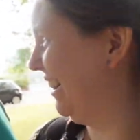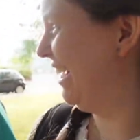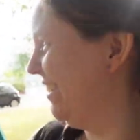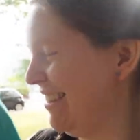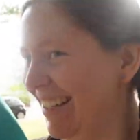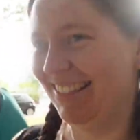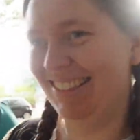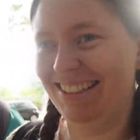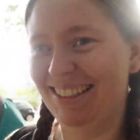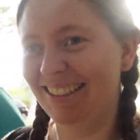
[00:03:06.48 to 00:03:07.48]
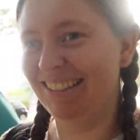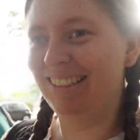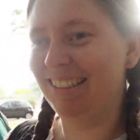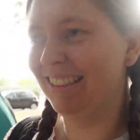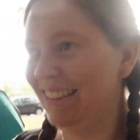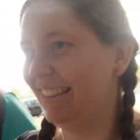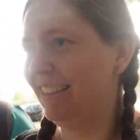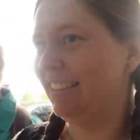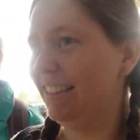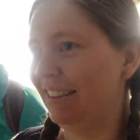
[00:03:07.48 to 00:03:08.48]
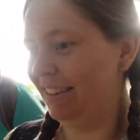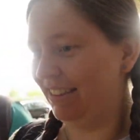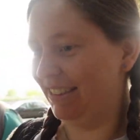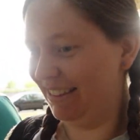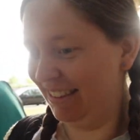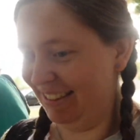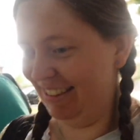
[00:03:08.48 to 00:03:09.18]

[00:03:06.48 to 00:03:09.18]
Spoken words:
Annabelle, Alicia, and Bebe.